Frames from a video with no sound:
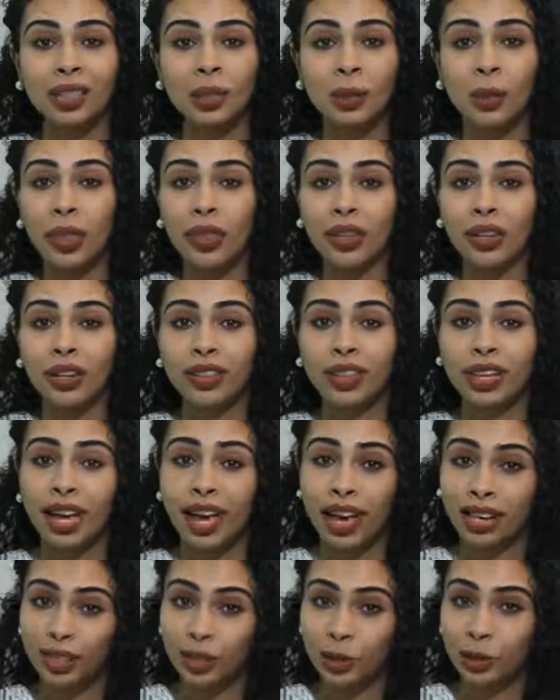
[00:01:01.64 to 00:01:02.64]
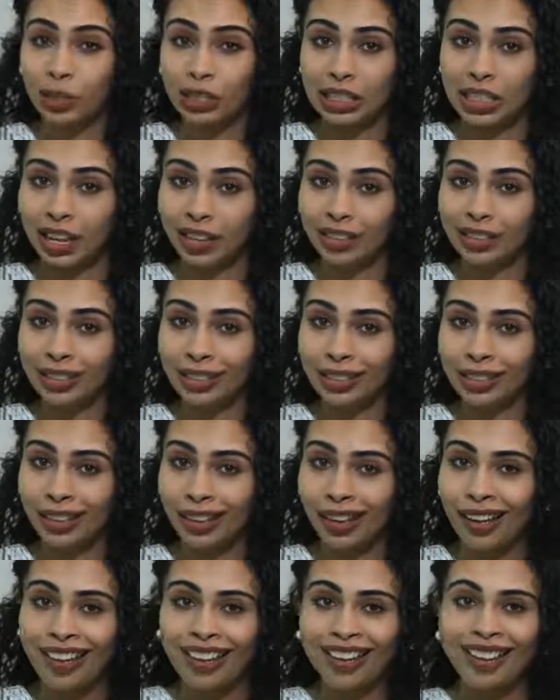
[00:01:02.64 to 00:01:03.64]
whether they exercise,
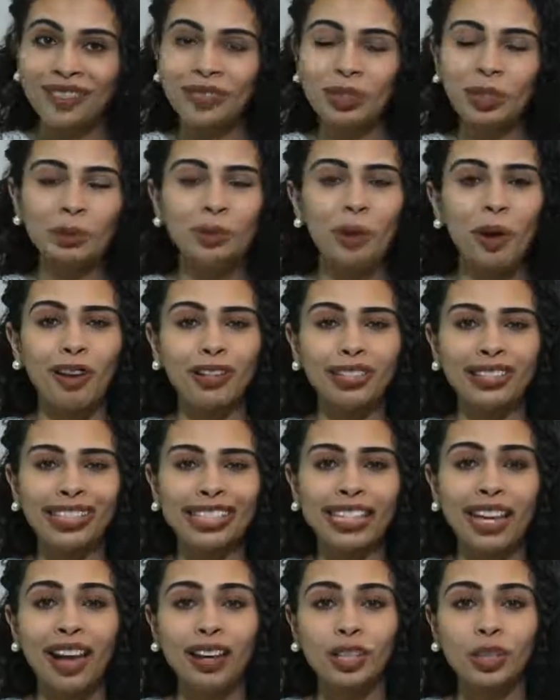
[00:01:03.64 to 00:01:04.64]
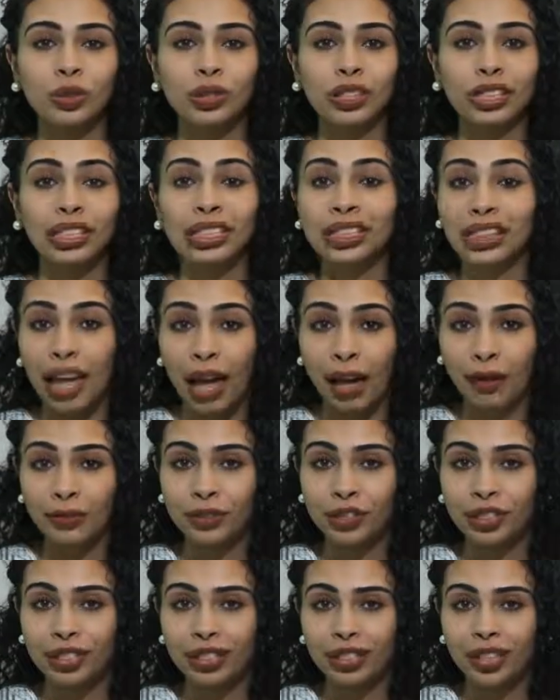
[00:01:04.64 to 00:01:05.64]
in response, he actually
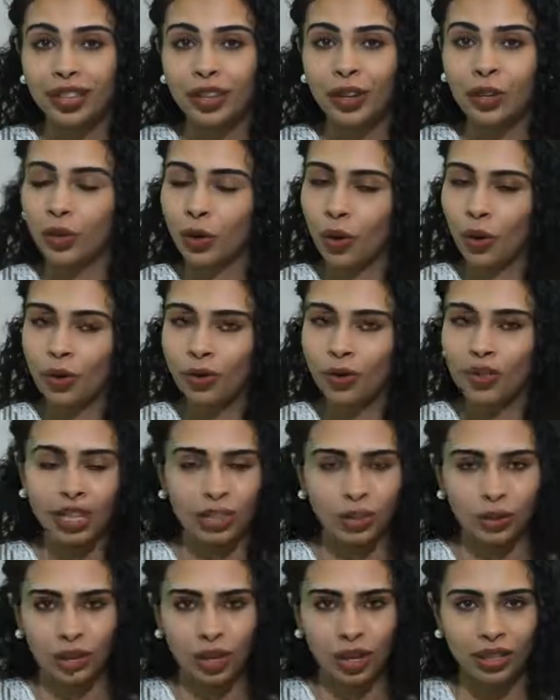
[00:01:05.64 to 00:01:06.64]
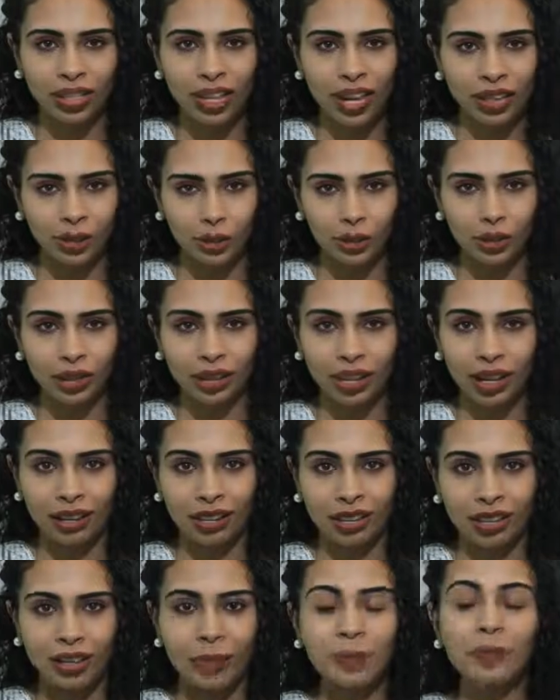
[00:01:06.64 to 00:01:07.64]
laughed. No, they do not exercise.
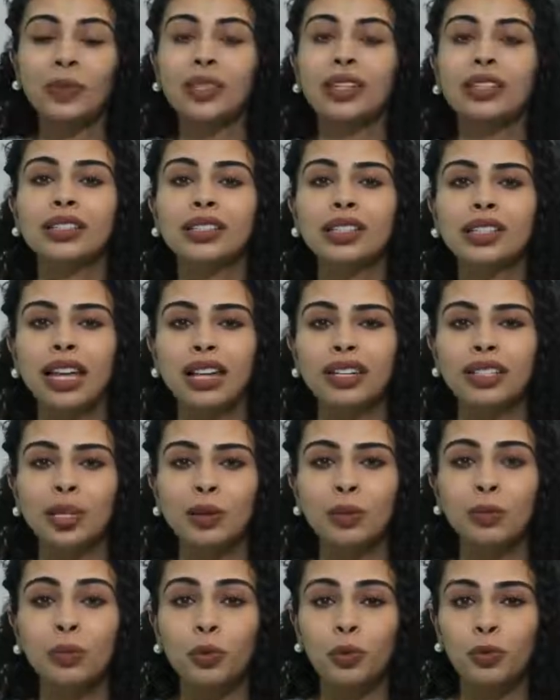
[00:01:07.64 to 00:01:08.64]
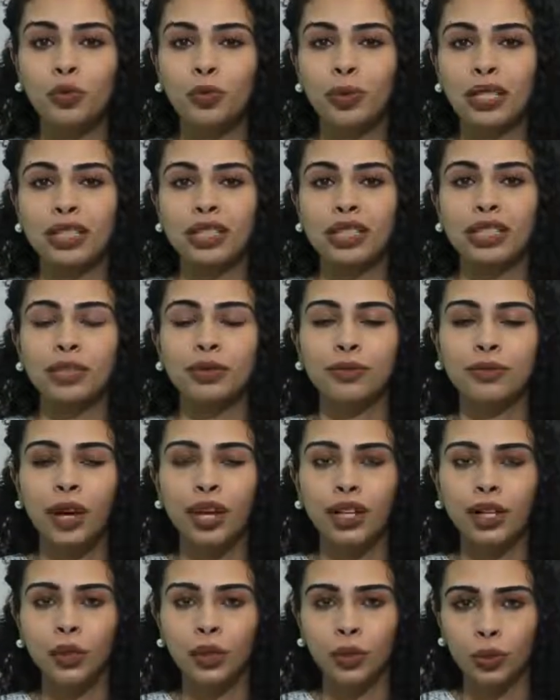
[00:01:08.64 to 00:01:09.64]
Instead, movement is
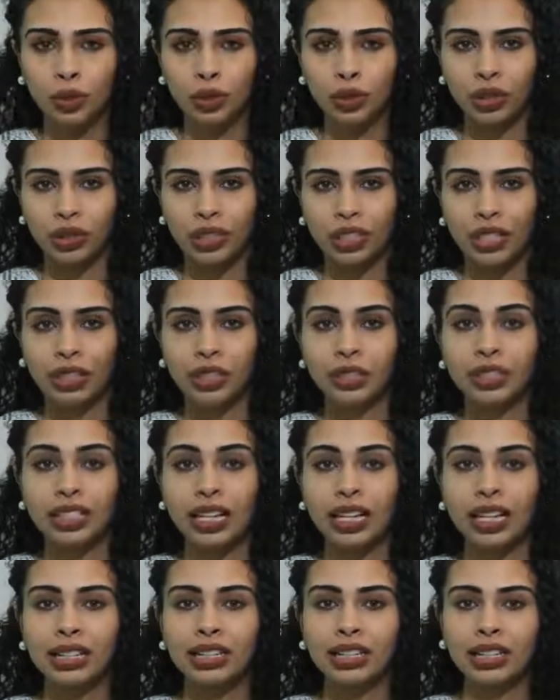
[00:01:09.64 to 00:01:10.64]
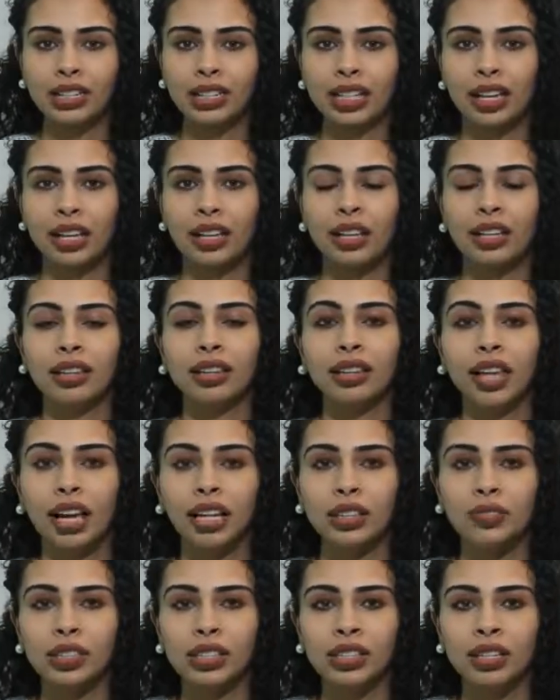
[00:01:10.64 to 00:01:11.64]
very crucial in their day-to-day
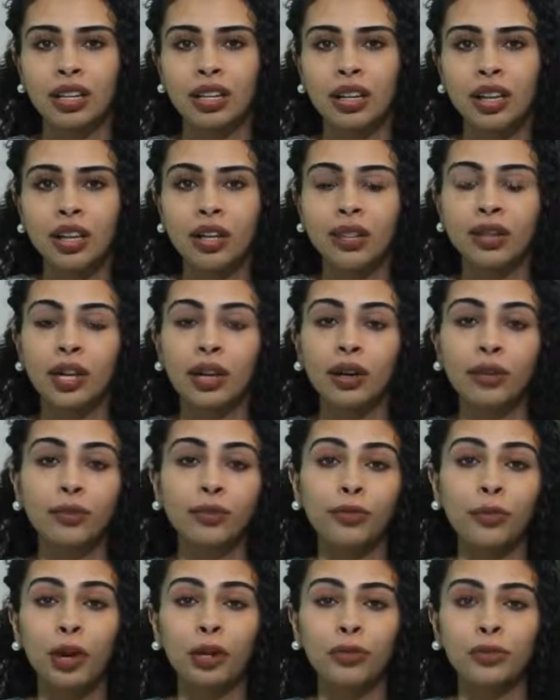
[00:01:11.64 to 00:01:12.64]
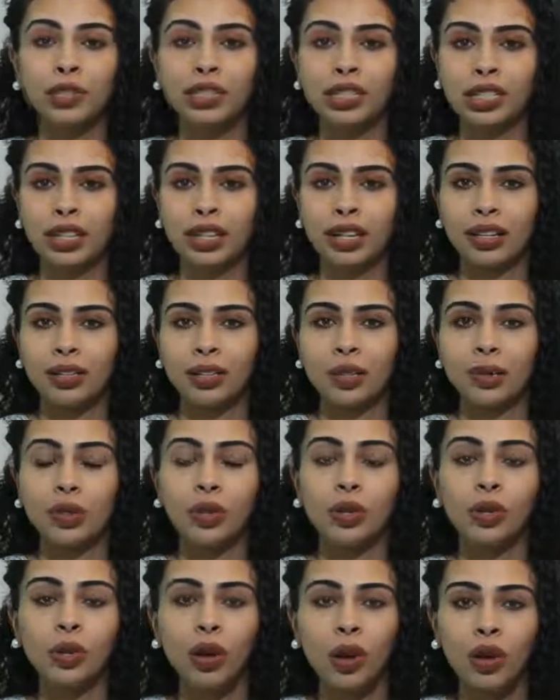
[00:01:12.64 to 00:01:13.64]
lives. They are farmers there, so
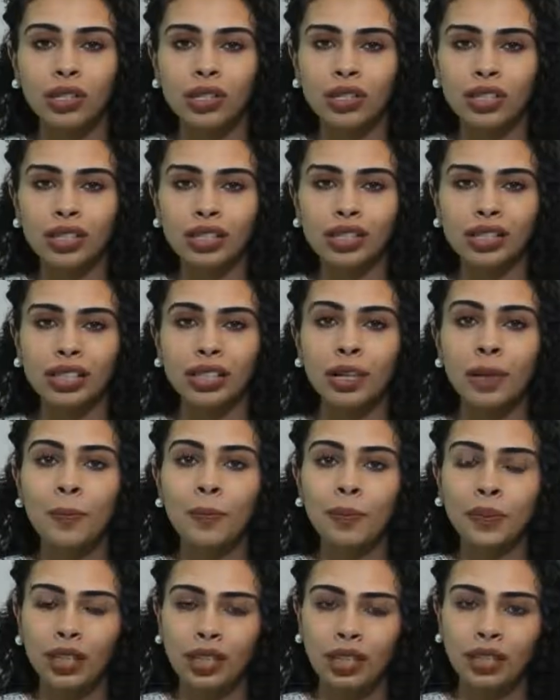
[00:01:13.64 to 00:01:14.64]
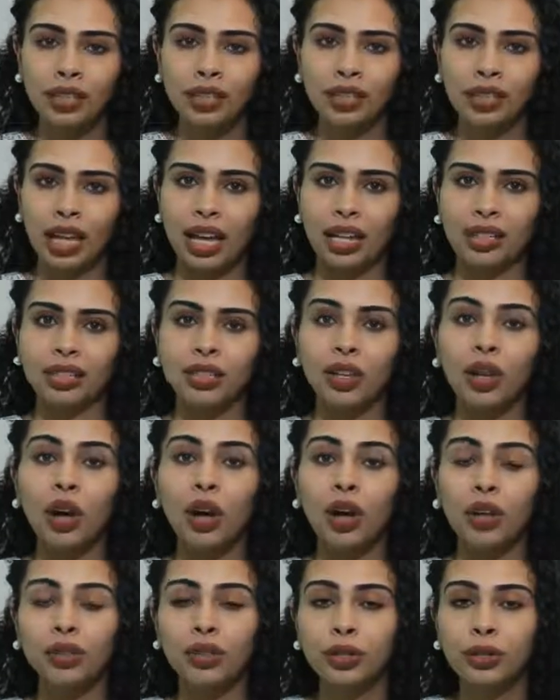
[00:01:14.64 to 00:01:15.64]
they're constantly in the land,
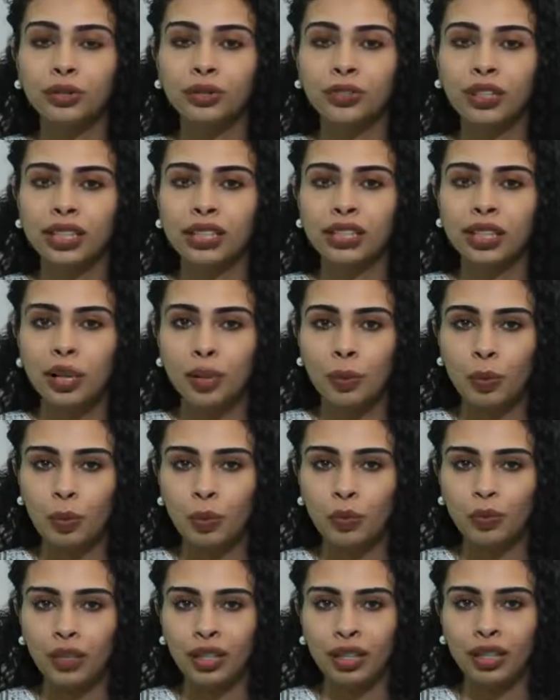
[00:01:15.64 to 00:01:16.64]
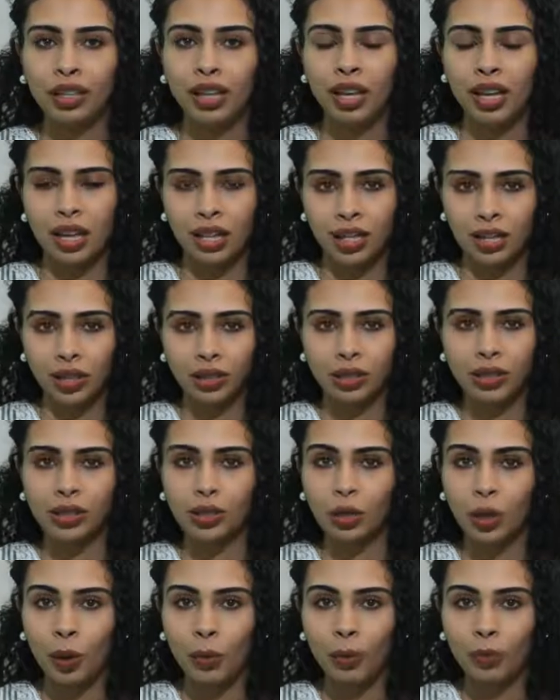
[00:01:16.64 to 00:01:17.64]
on their feet, moving
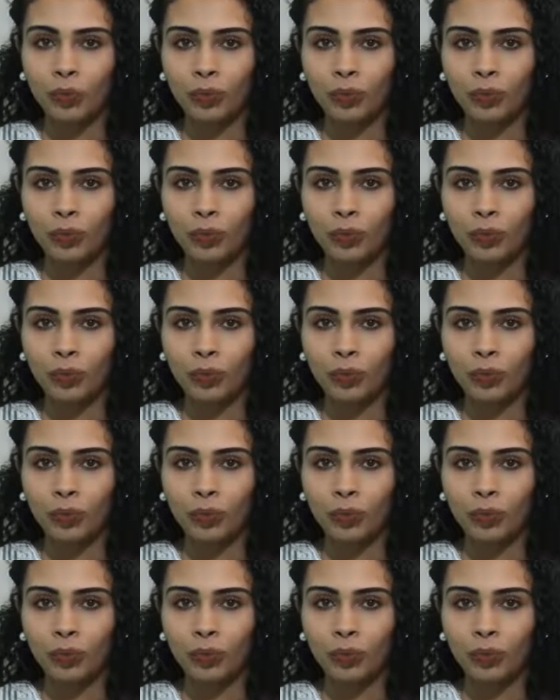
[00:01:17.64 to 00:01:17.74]
non-stop.